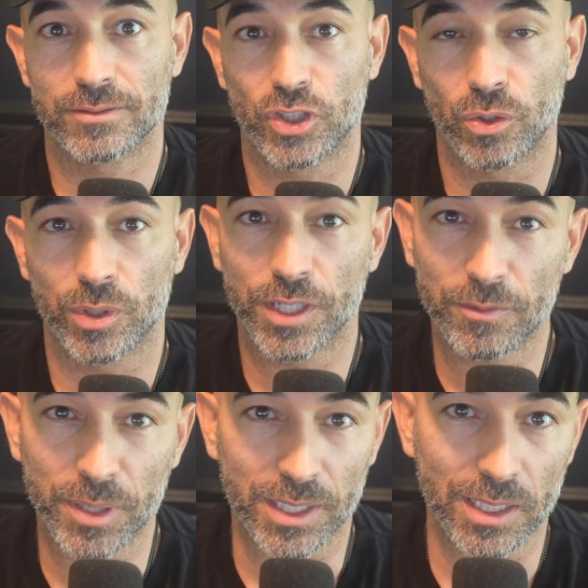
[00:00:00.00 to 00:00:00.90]
So it gave
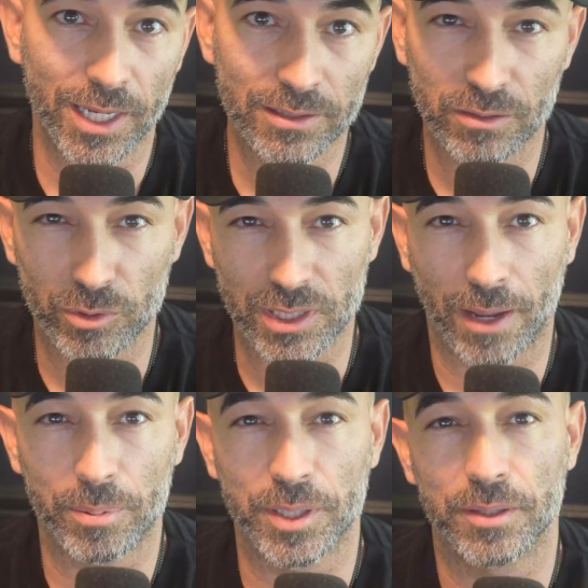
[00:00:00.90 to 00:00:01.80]
me a glance of what's
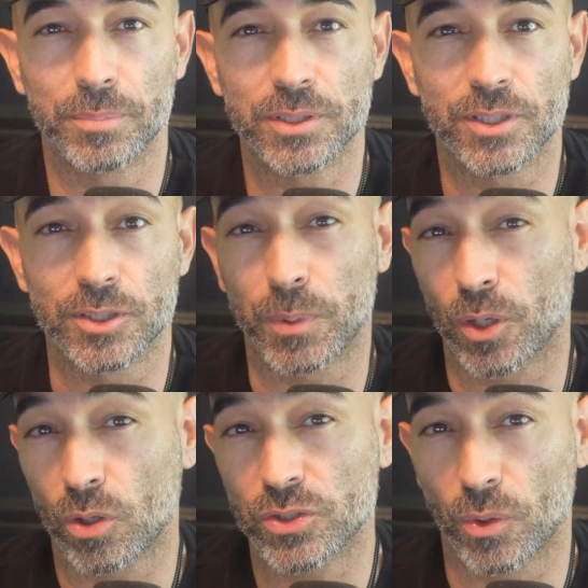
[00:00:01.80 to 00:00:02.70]
happening in the business, but it
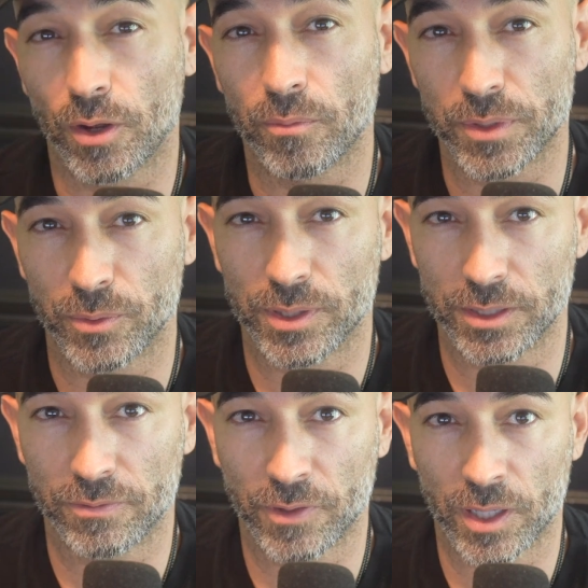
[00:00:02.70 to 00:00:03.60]
also helped me with
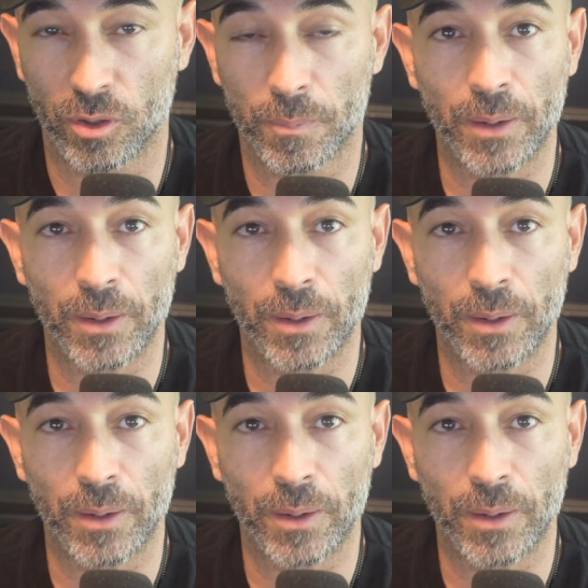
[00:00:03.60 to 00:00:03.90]
lead follow-up.